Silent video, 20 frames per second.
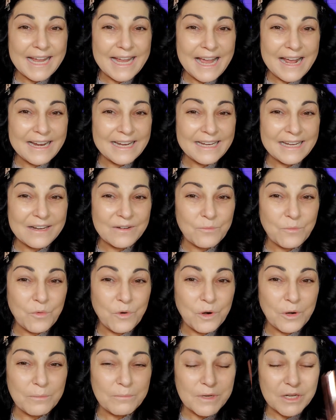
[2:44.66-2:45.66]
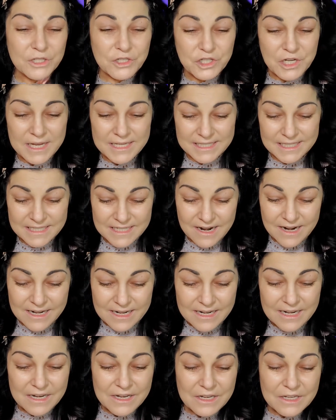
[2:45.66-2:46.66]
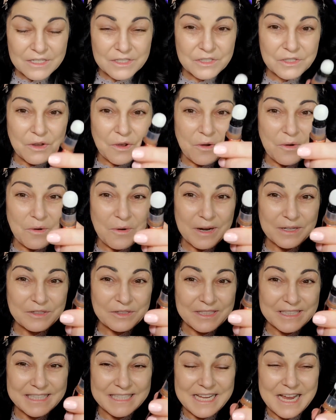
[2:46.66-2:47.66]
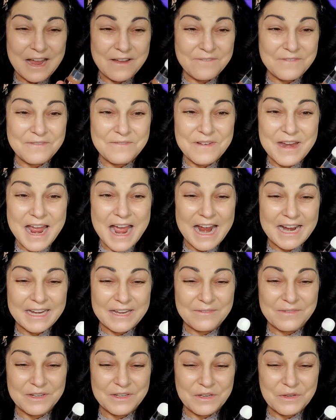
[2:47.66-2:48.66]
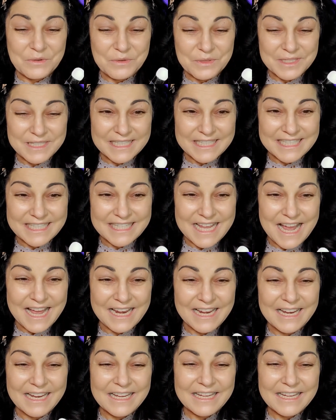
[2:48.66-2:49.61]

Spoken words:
got it in warm chestnut. So as you can see, I've not even used this yet.